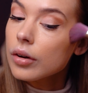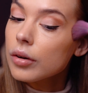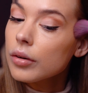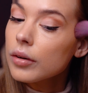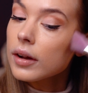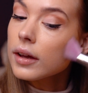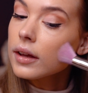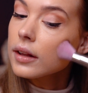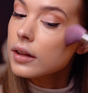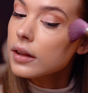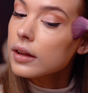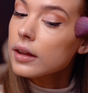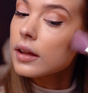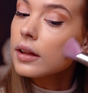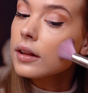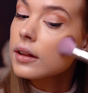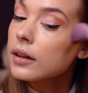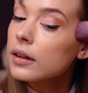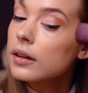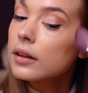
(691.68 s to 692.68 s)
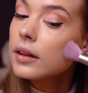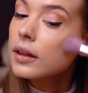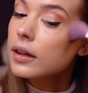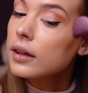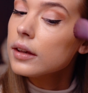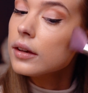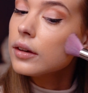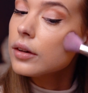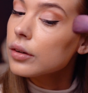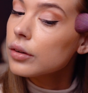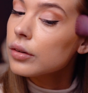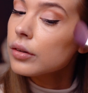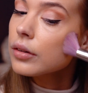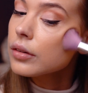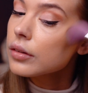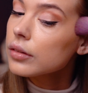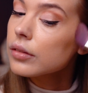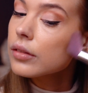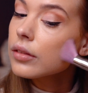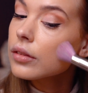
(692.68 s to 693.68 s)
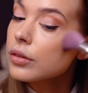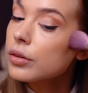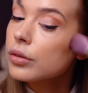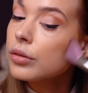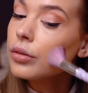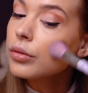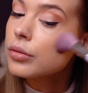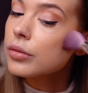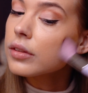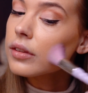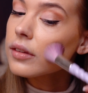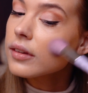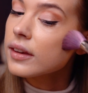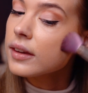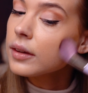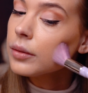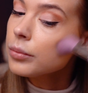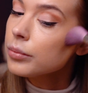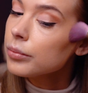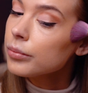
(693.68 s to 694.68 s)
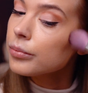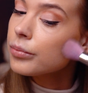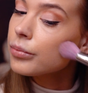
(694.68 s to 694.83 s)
All right, and here you do the same.